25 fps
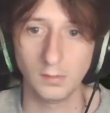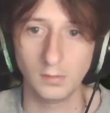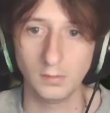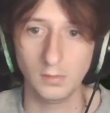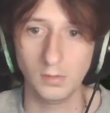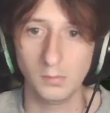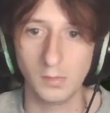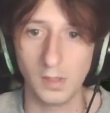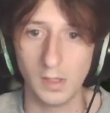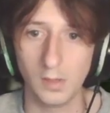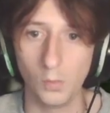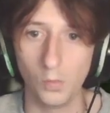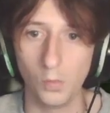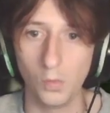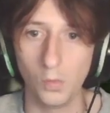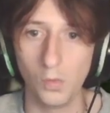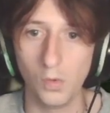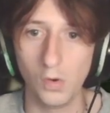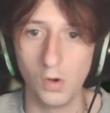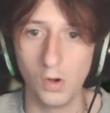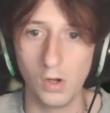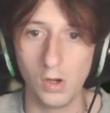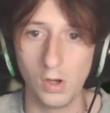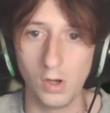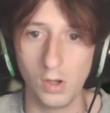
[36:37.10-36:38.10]
Oh my
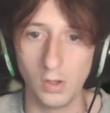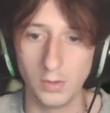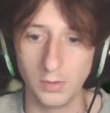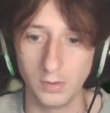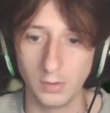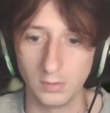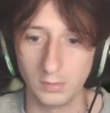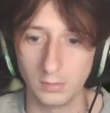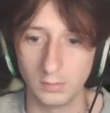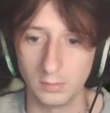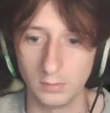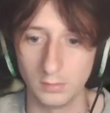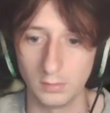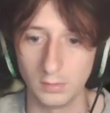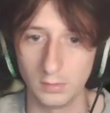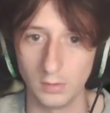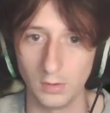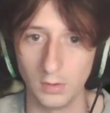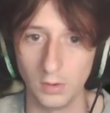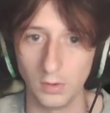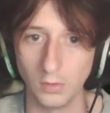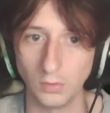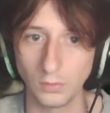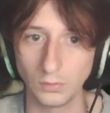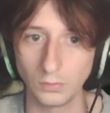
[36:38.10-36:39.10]
word.
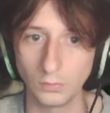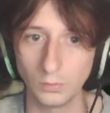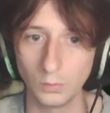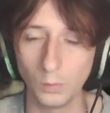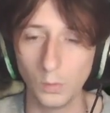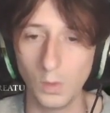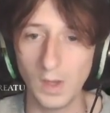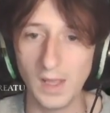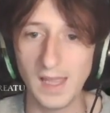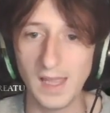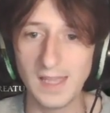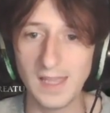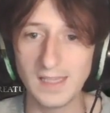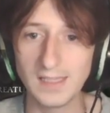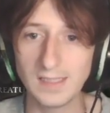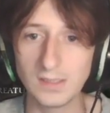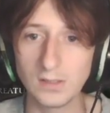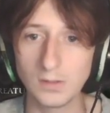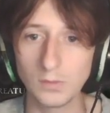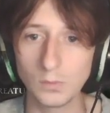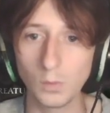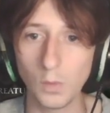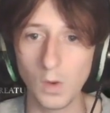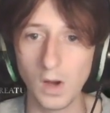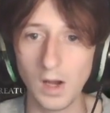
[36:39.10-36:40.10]
Why
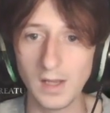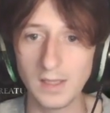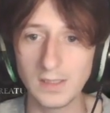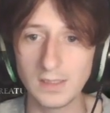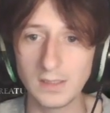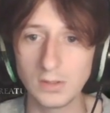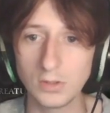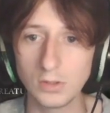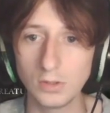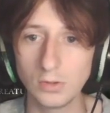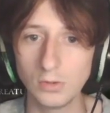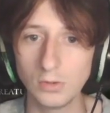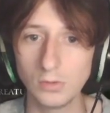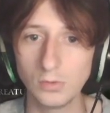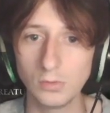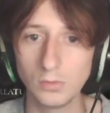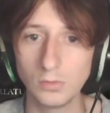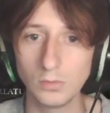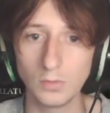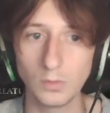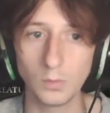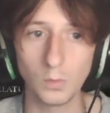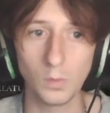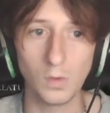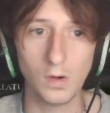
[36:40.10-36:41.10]
did
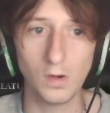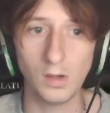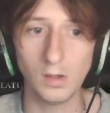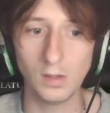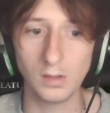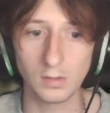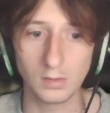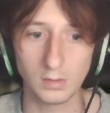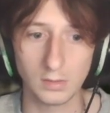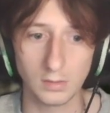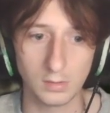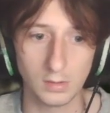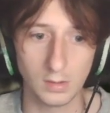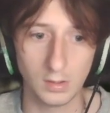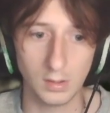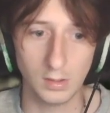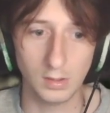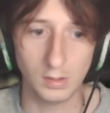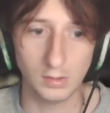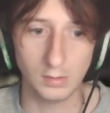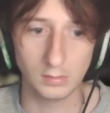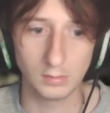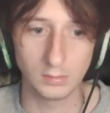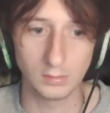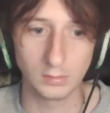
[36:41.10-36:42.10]
you, what?
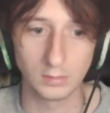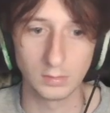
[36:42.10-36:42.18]
Huh?